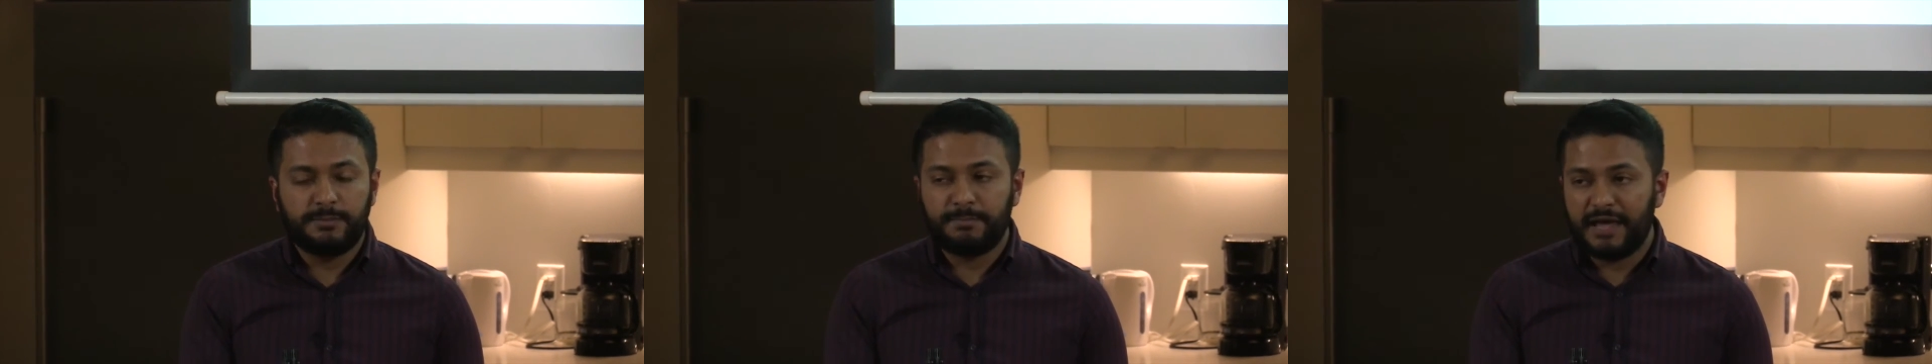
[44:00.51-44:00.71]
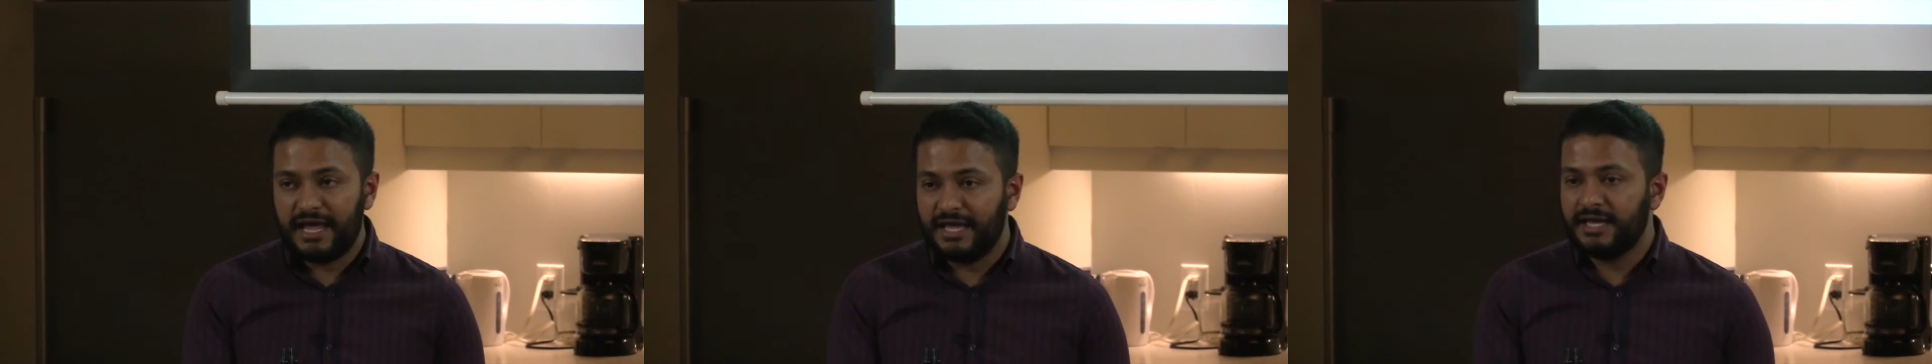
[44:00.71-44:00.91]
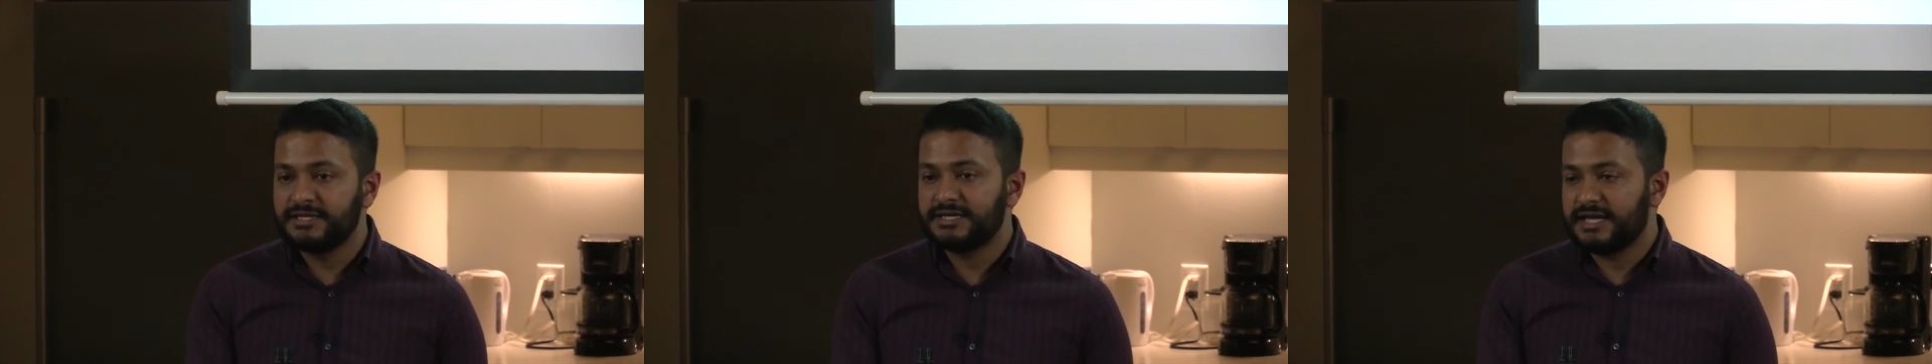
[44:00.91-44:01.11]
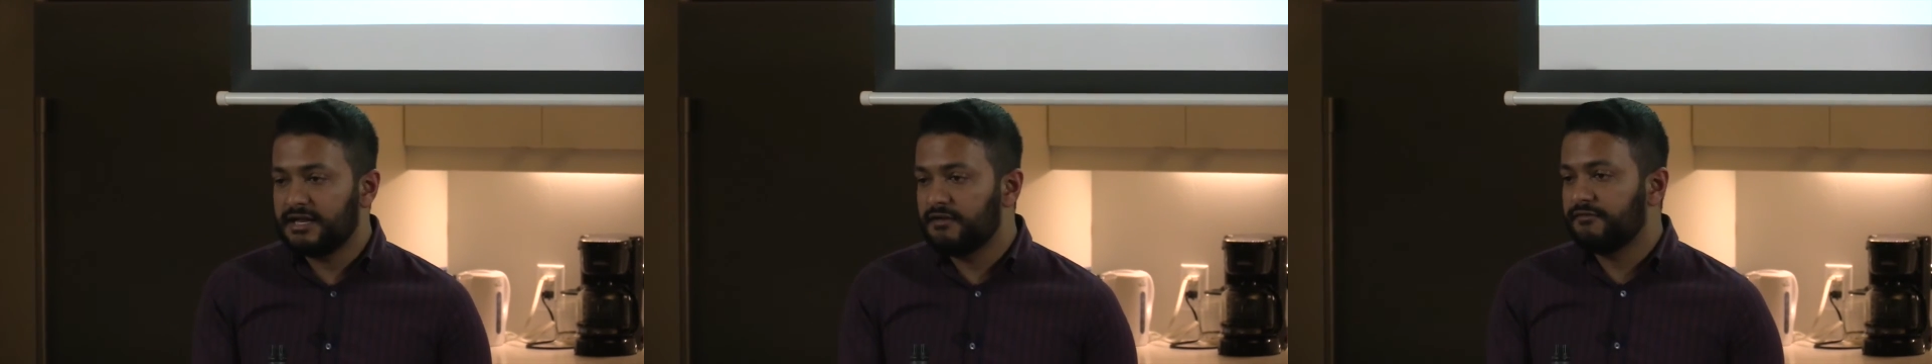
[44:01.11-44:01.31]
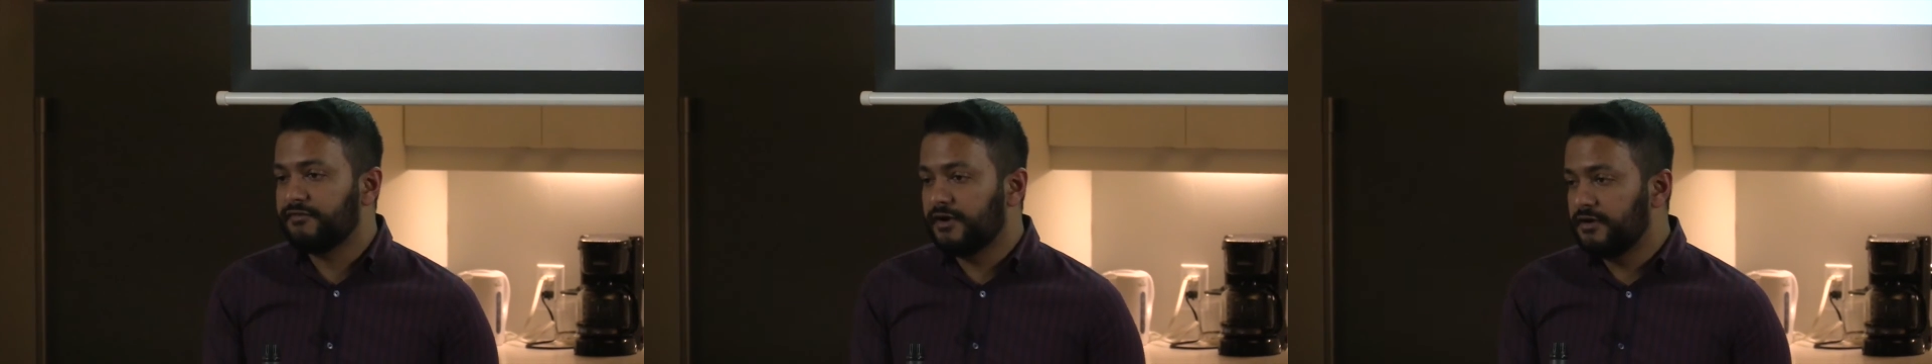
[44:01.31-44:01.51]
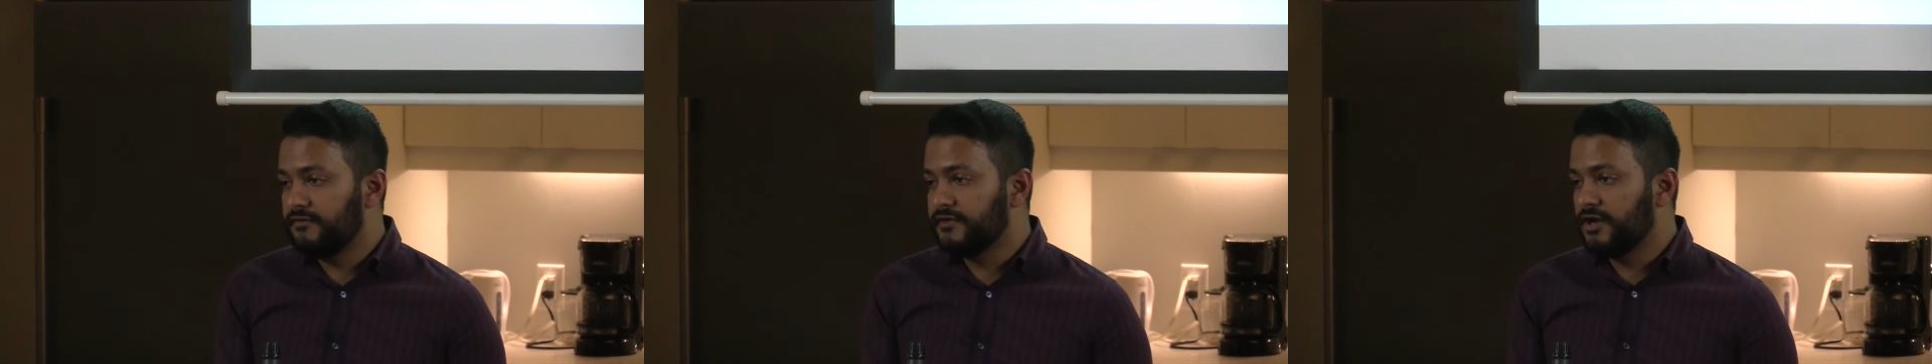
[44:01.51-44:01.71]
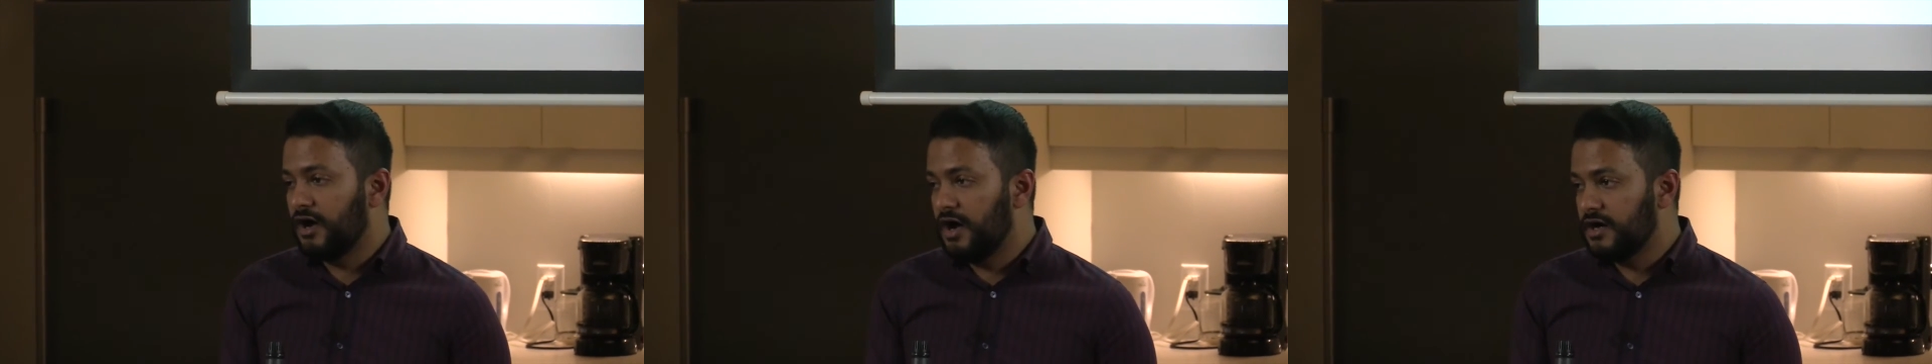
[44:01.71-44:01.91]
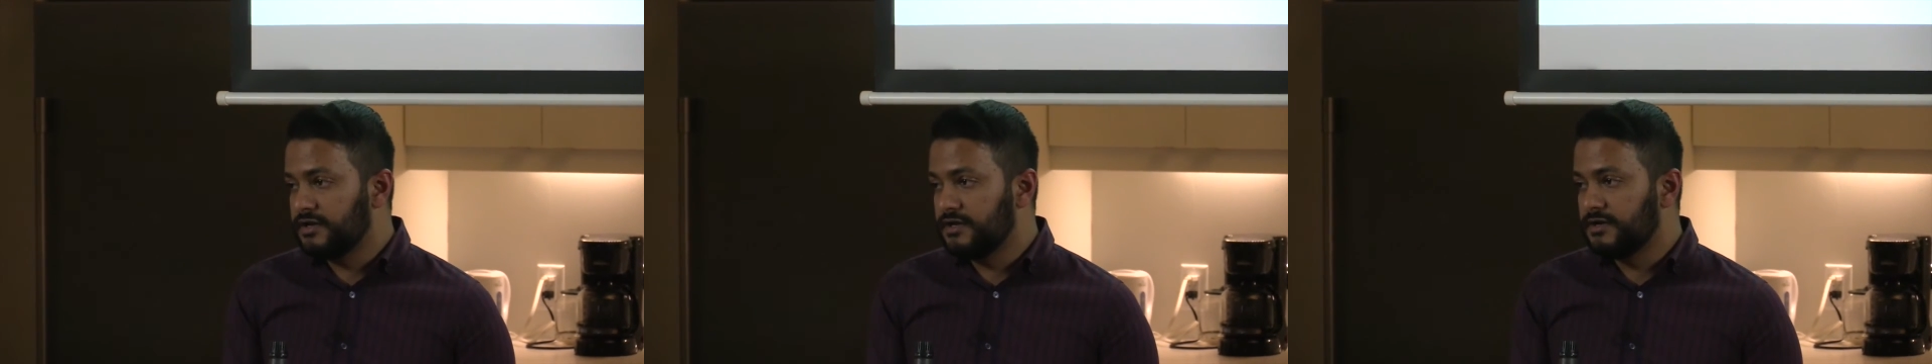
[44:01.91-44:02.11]
paying to get in front of an
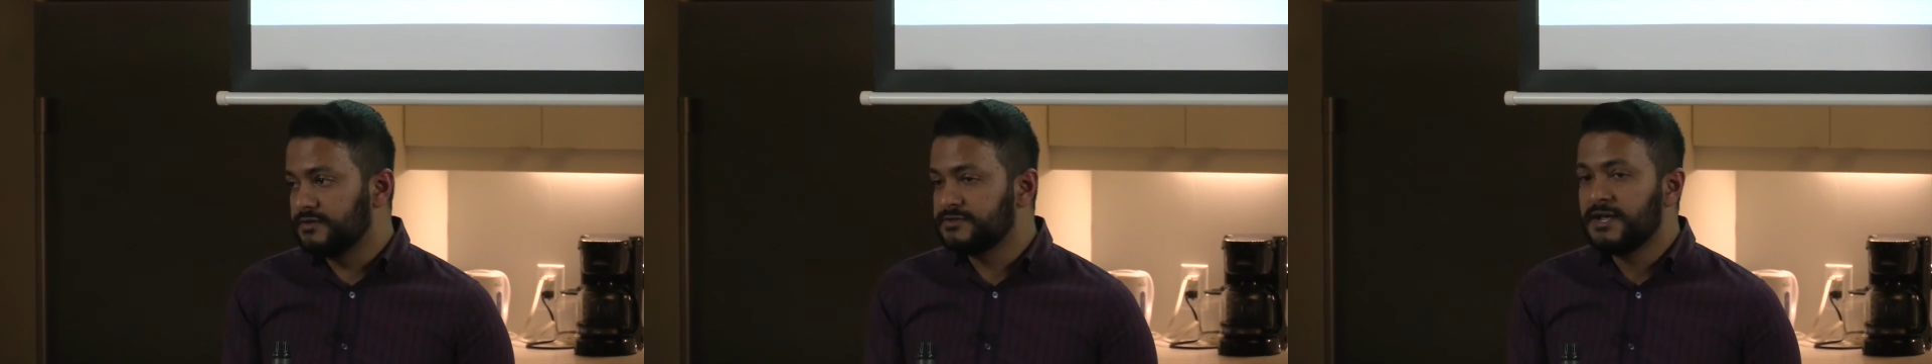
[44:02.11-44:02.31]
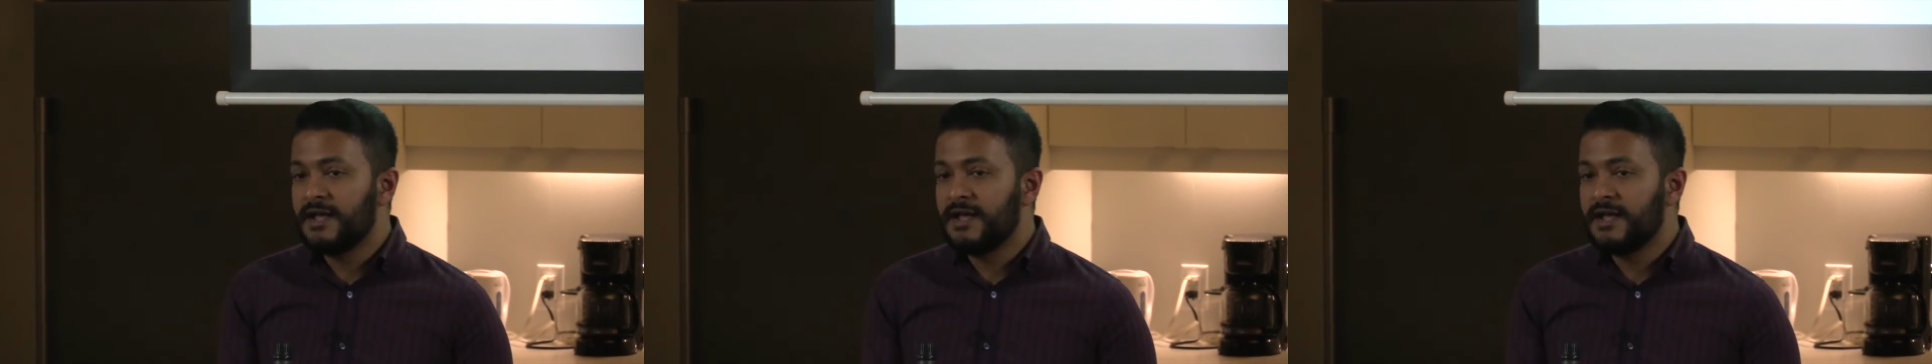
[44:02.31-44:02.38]
audience,